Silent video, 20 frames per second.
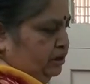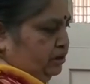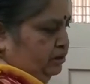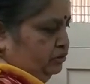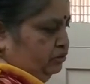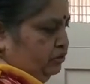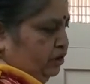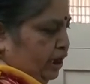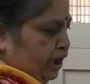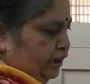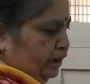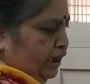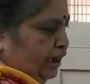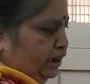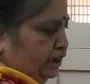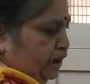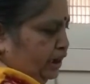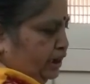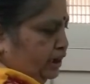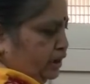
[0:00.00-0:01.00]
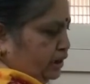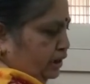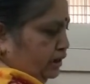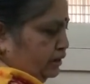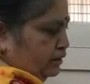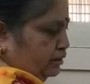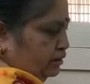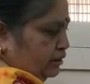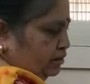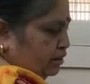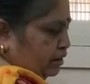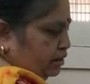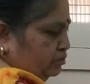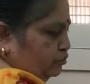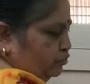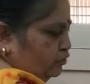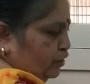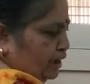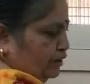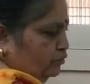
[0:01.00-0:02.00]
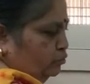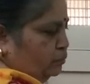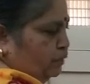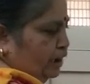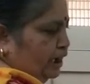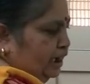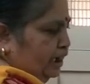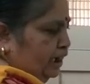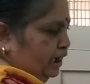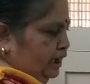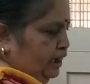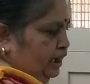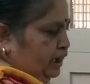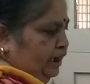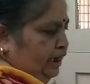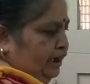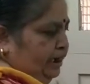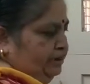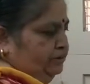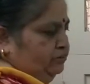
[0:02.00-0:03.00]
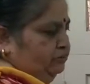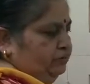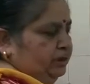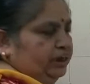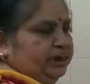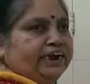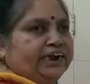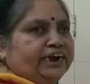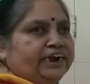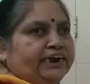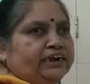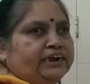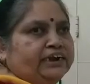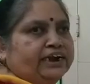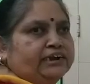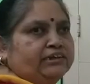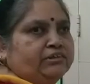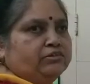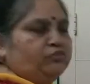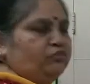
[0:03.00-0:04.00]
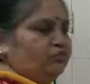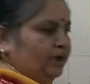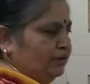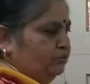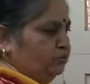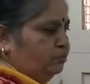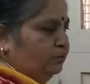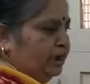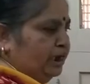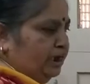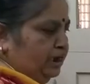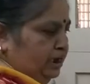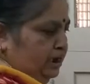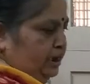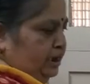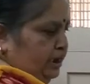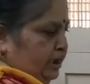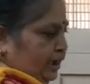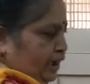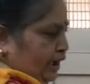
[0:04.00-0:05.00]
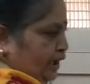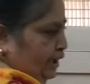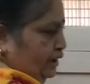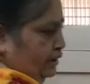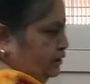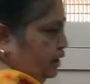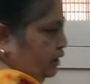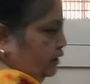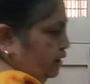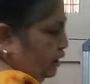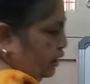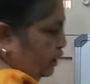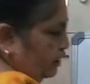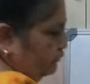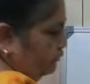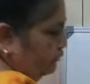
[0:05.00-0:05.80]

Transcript: So again here this is 5 by 8. We read it as 5 by 8. Or